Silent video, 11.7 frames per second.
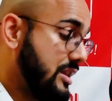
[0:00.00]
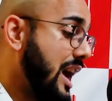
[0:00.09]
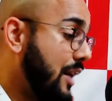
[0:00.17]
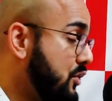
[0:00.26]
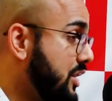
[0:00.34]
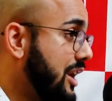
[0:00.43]
I
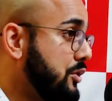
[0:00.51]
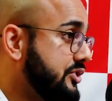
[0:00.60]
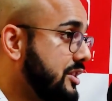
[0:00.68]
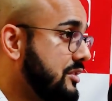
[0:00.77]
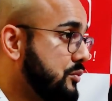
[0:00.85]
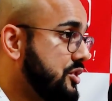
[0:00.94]
have to tell you,
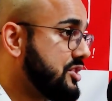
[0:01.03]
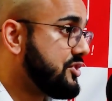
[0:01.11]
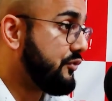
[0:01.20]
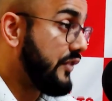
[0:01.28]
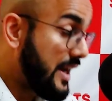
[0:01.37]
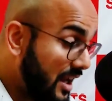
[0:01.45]
sir, which
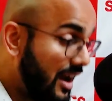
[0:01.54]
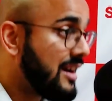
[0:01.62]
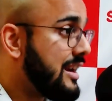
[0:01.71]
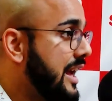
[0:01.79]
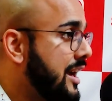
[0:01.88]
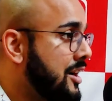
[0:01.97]
is very
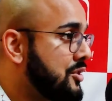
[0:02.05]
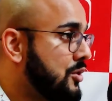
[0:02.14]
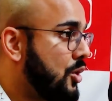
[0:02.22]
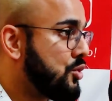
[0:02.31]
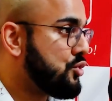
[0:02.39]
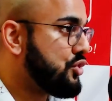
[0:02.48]
unlike other
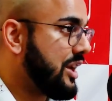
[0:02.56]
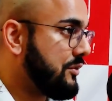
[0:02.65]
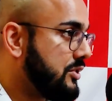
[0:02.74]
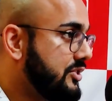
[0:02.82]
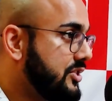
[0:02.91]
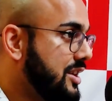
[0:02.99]
auto
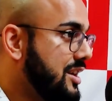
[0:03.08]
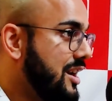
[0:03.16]
drivers.